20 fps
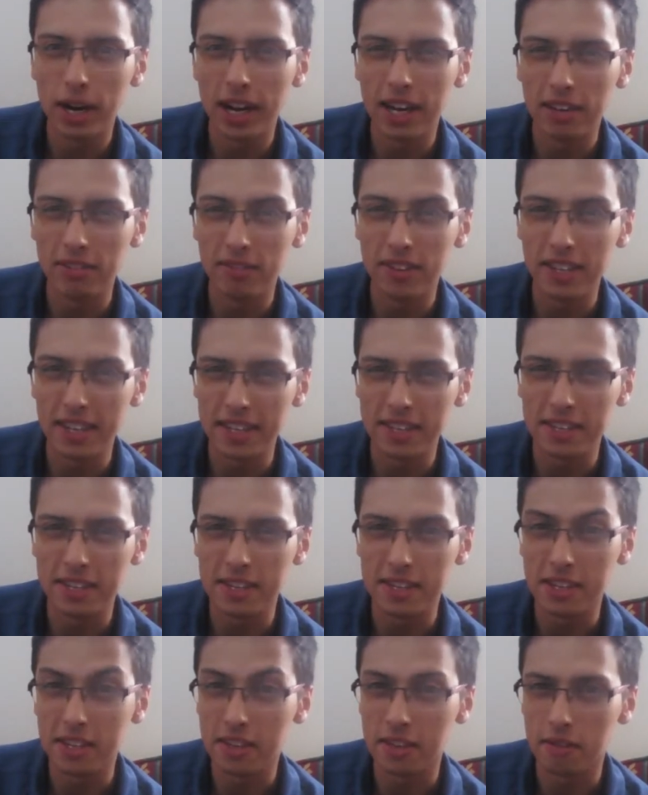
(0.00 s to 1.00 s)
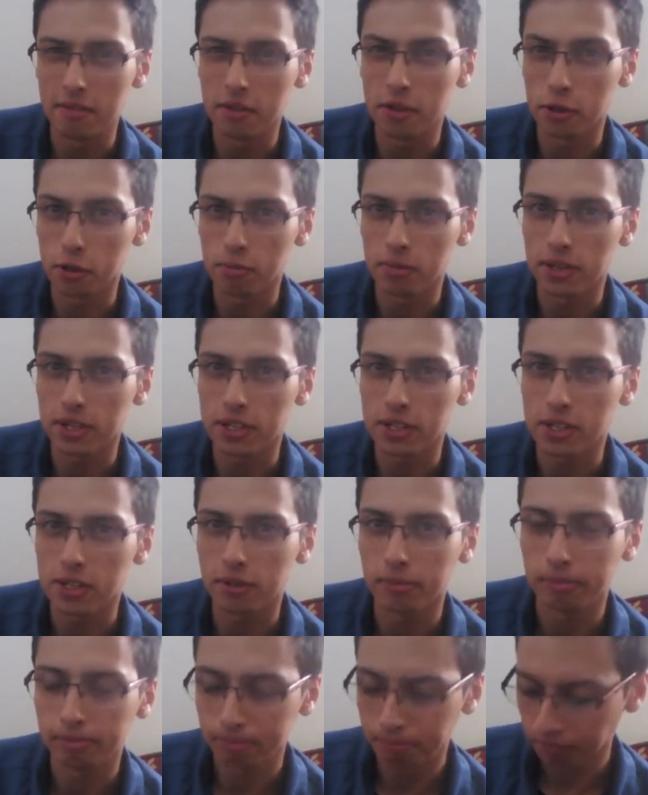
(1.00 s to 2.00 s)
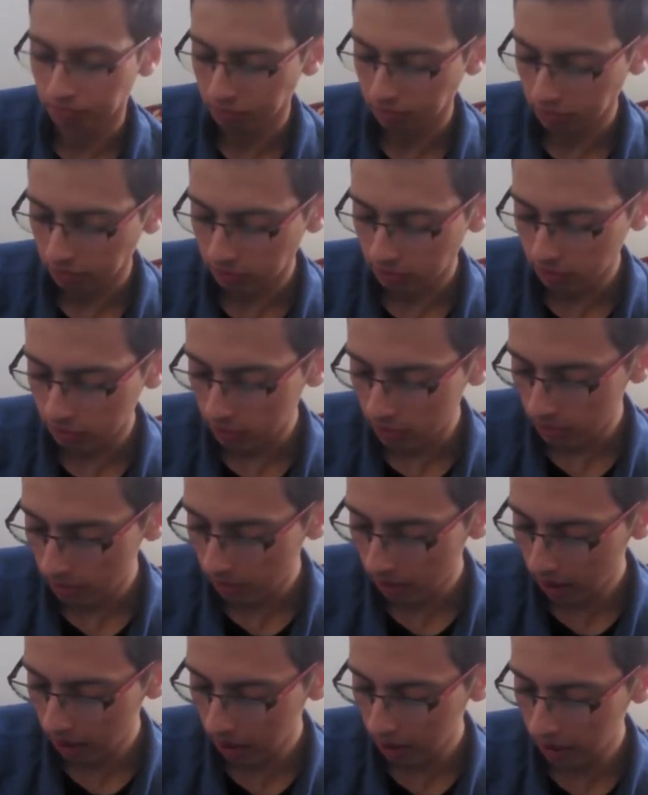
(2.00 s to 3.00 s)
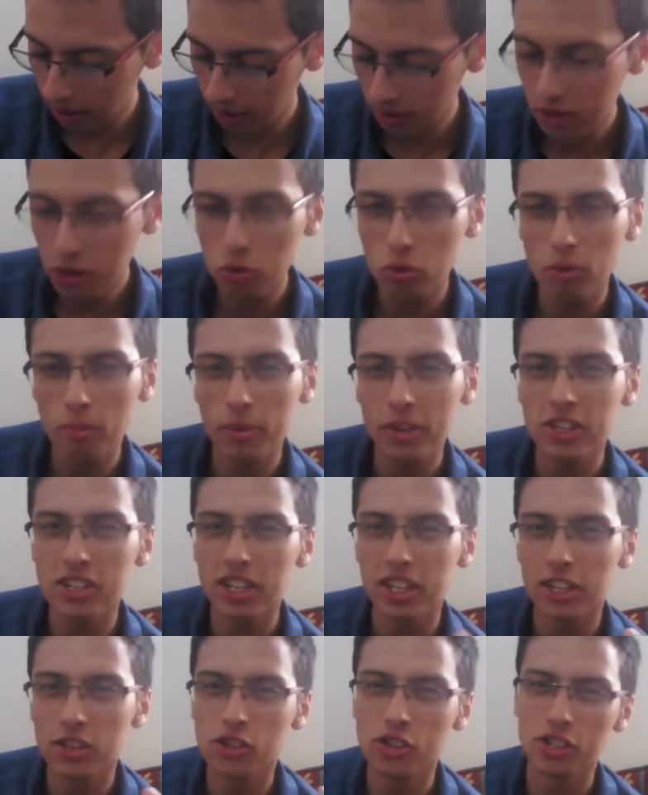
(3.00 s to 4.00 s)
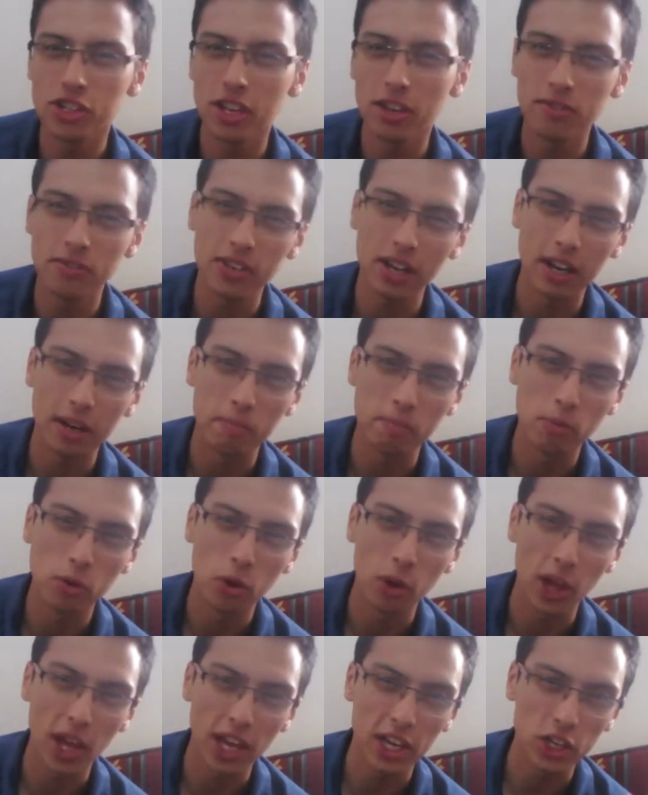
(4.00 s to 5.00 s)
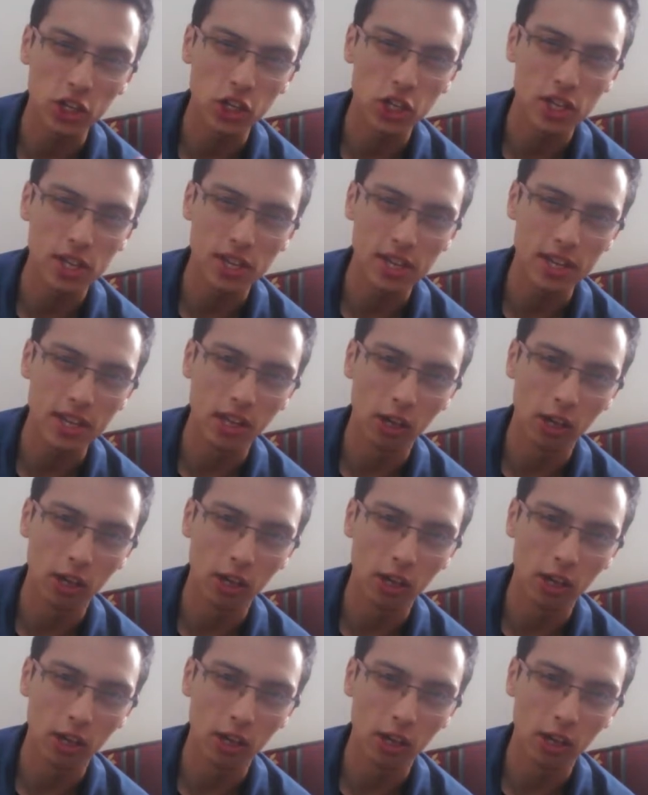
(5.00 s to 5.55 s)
VSDC in the first place. This one basically just gives a more HD